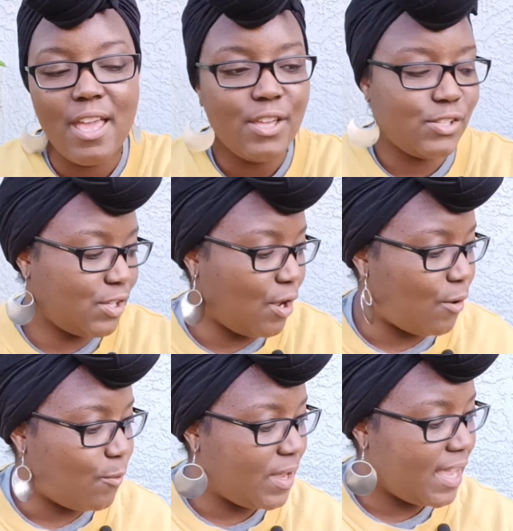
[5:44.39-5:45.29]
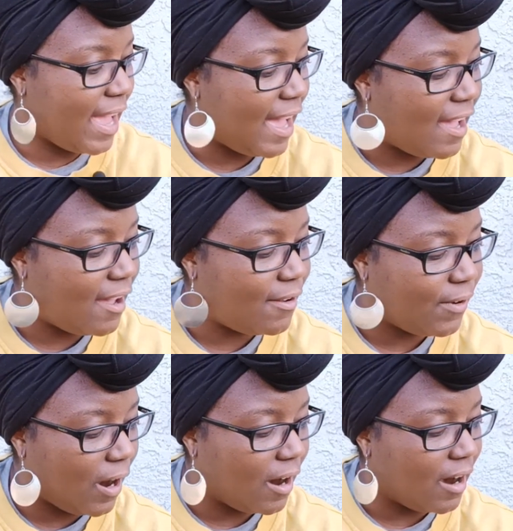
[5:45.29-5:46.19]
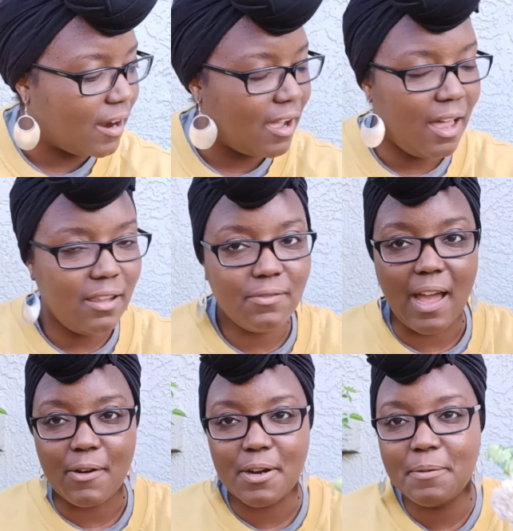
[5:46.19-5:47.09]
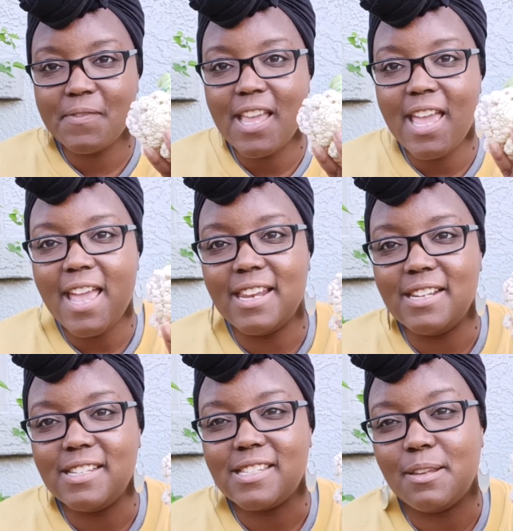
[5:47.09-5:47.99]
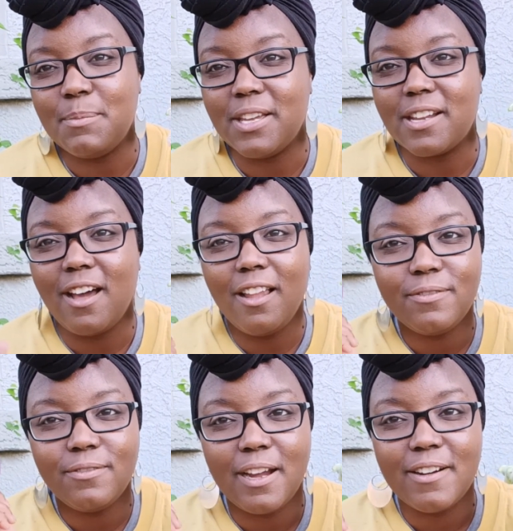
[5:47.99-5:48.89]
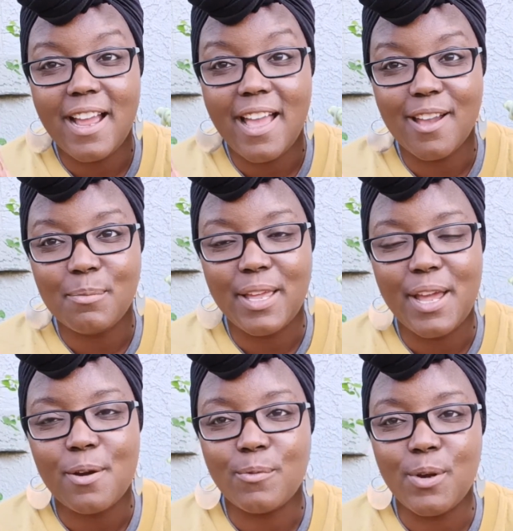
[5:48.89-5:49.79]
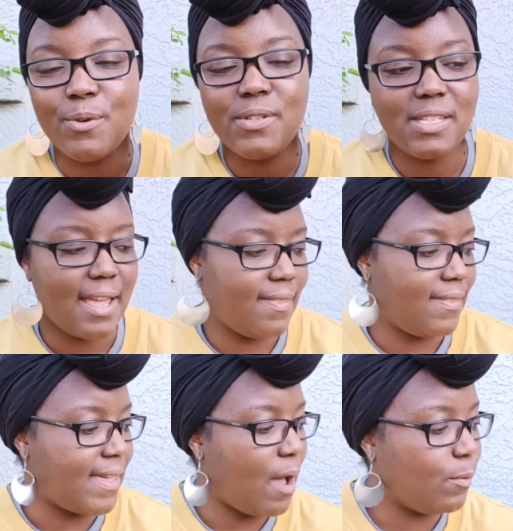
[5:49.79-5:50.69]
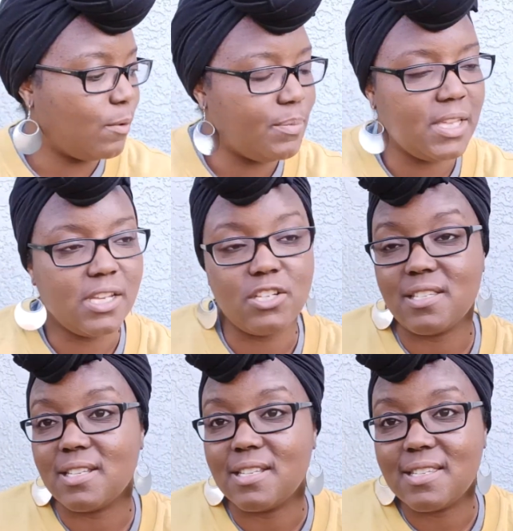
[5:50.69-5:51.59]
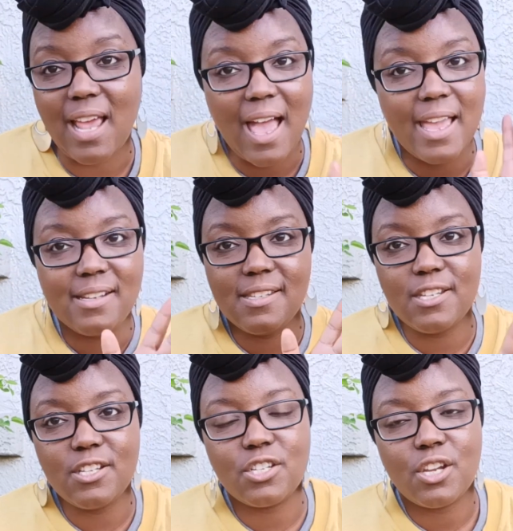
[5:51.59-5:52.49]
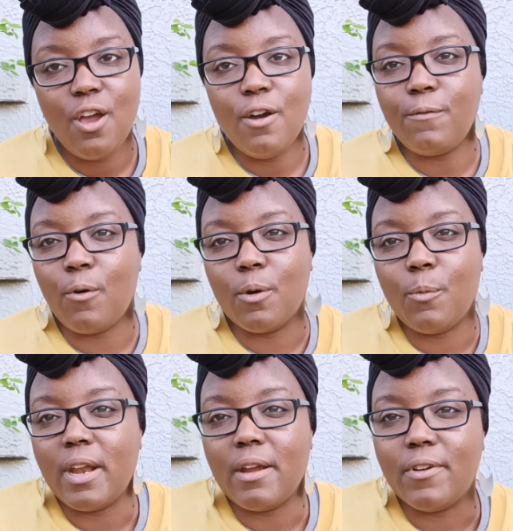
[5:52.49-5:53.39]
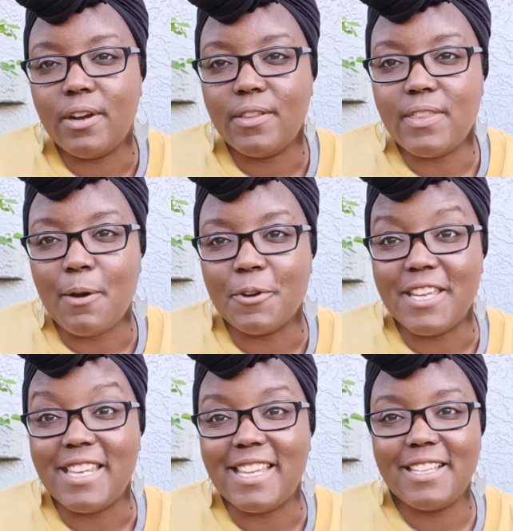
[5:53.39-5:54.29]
So we have our cauliflower, and it is going to be a cauliflower eggplant roast, and that will be just a side dish for whatever that we're eating.